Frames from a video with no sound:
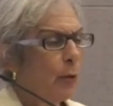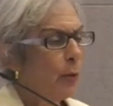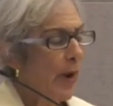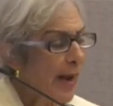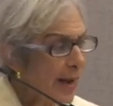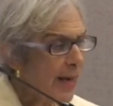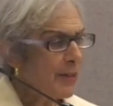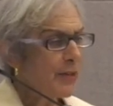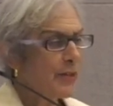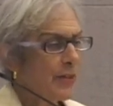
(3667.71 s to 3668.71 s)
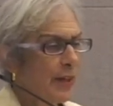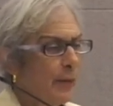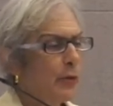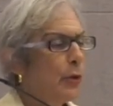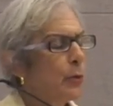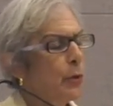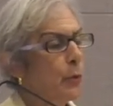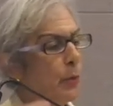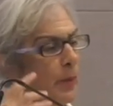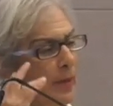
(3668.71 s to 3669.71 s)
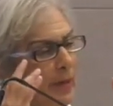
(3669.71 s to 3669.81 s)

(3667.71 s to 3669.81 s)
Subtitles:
raise, to